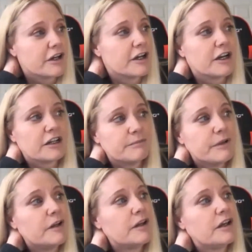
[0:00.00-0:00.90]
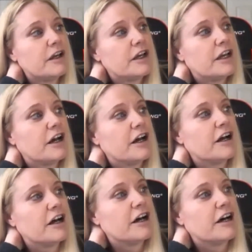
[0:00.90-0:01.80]
Uh,
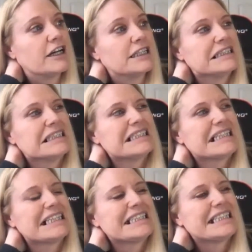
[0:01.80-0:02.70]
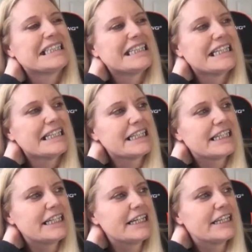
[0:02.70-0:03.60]
I think
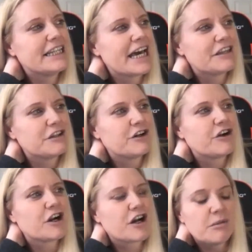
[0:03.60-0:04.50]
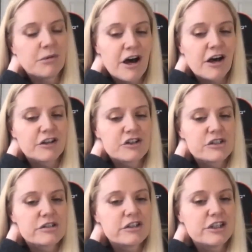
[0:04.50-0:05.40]
that there are a couple
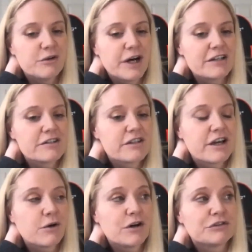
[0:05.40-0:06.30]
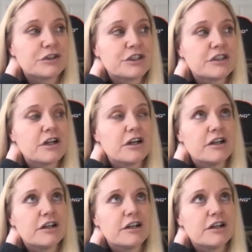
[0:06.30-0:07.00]
colleges in the US that offer